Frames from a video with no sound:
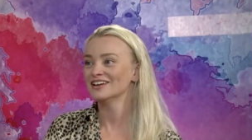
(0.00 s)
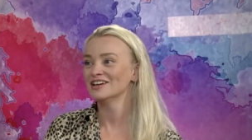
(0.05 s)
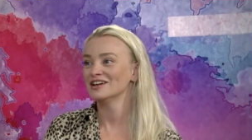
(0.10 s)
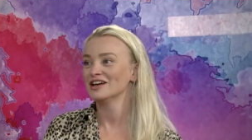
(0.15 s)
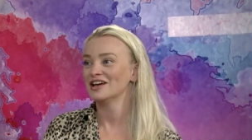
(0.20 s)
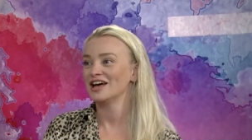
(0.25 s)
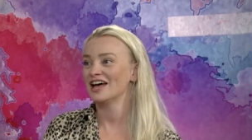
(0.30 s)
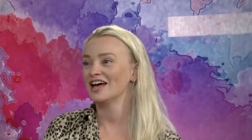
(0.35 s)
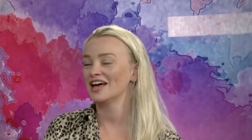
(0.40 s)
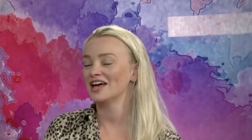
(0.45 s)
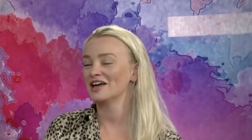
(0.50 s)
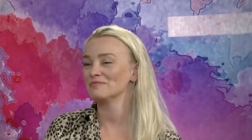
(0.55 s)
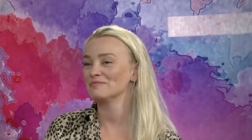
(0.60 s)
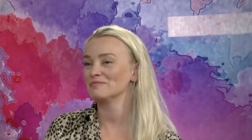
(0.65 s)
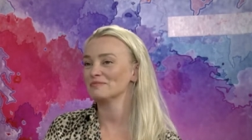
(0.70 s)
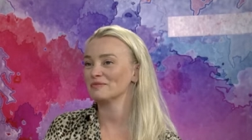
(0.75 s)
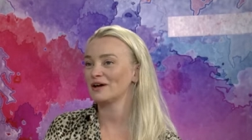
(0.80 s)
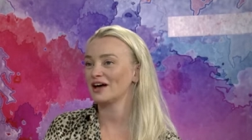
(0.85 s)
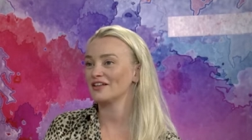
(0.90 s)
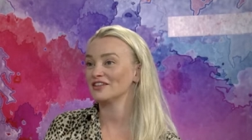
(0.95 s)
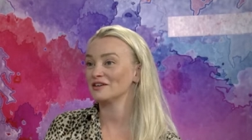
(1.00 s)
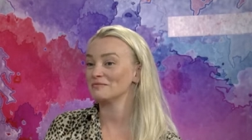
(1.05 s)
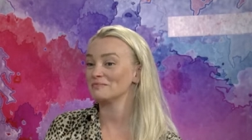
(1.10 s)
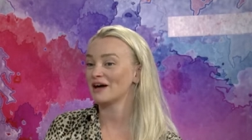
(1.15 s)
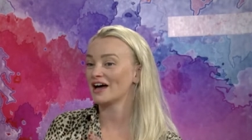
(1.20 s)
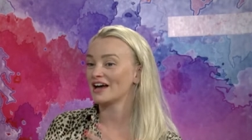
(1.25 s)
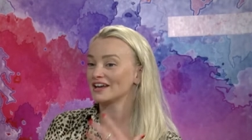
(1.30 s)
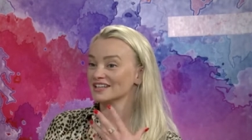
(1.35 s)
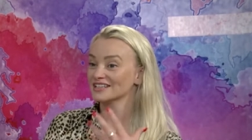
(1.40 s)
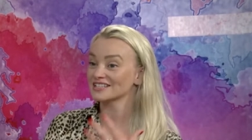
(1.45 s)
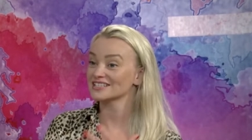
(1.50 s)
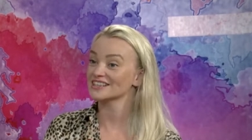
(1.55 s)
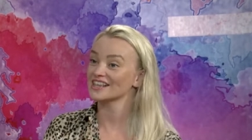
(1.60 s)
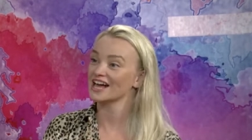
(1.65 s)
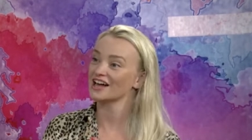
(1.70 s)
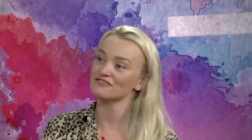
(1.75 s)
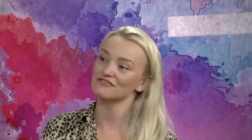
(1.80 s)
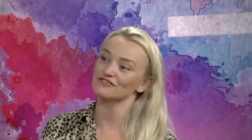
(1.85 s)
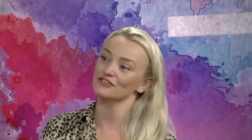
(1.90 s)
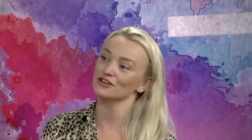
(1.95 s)
And they buy into
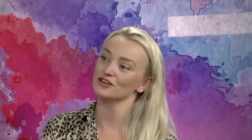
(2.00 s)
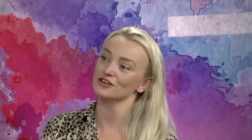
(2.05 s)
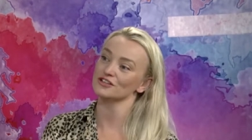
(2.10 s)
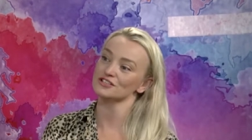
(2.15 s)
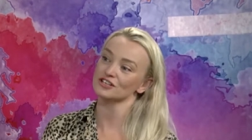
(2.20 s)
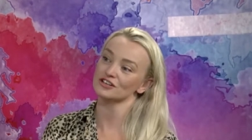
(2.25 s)
that first.